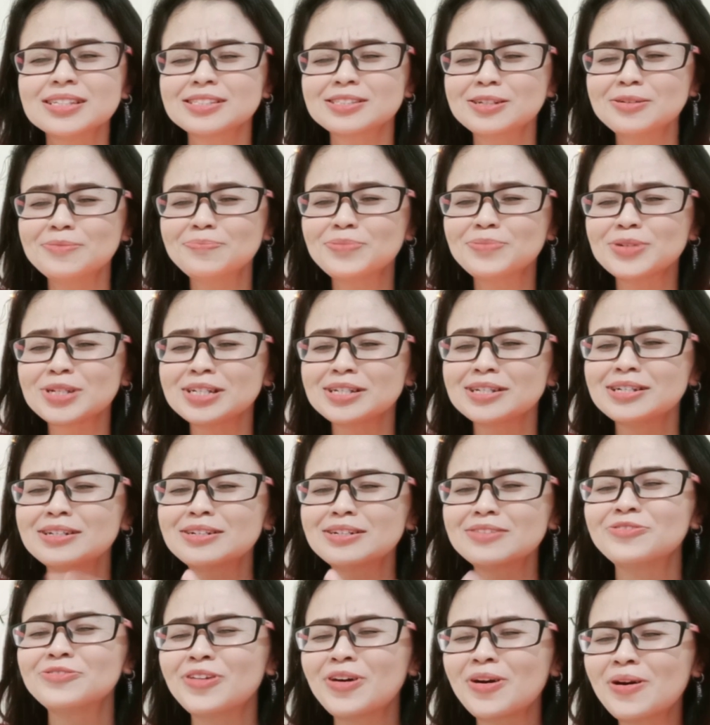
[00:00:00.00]
so
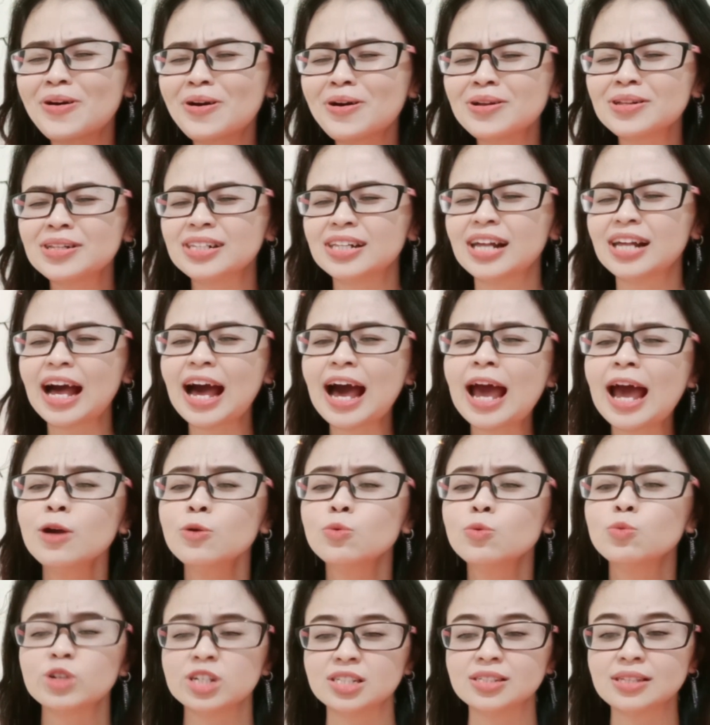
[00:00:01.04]
beautiful.
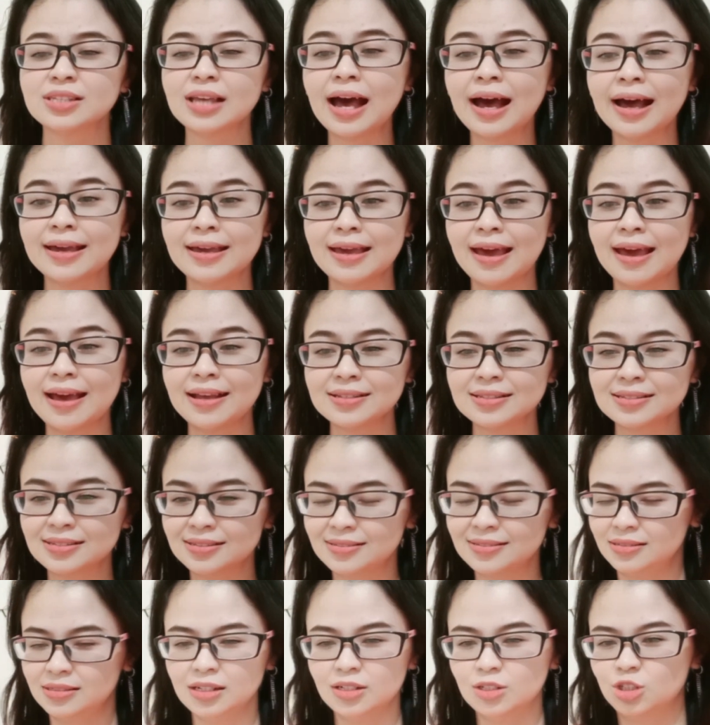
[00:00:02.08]
I wish I had
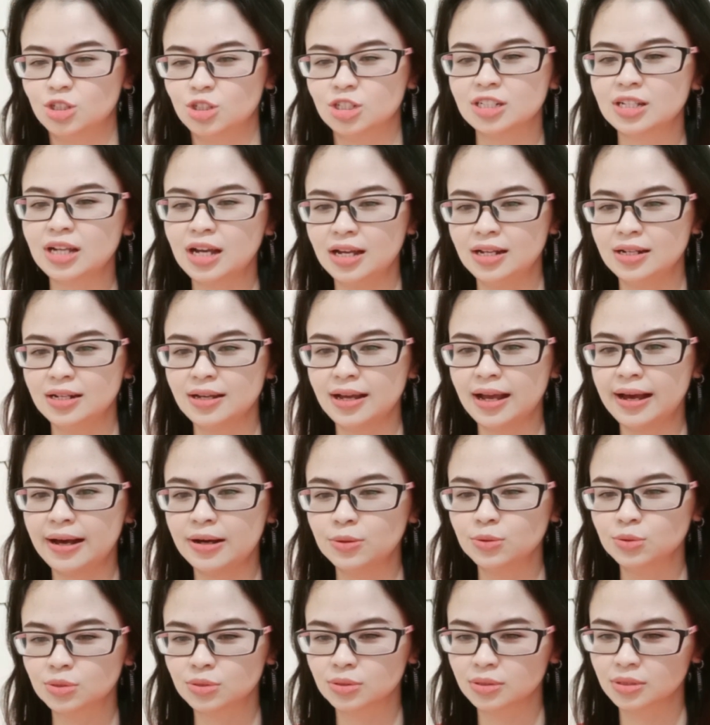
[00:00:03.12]
such kind of
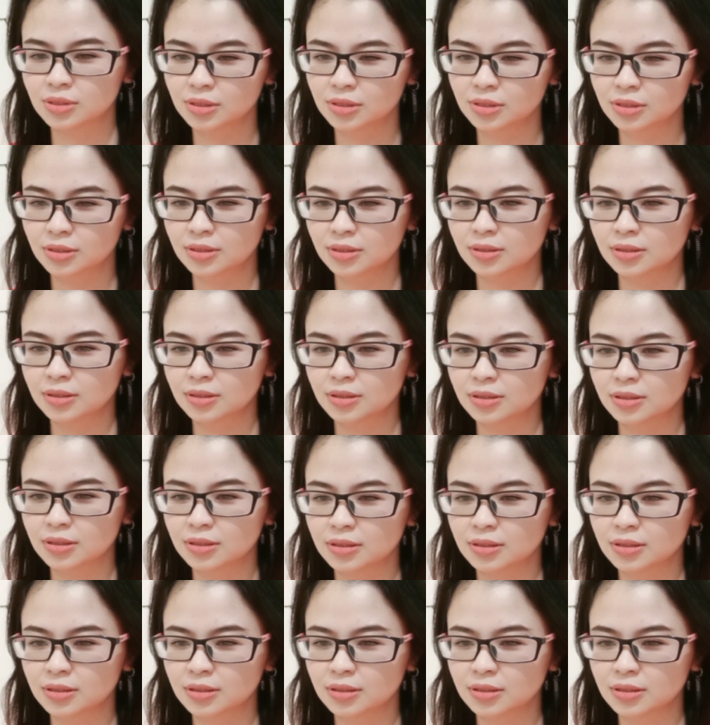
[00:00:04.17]
house. The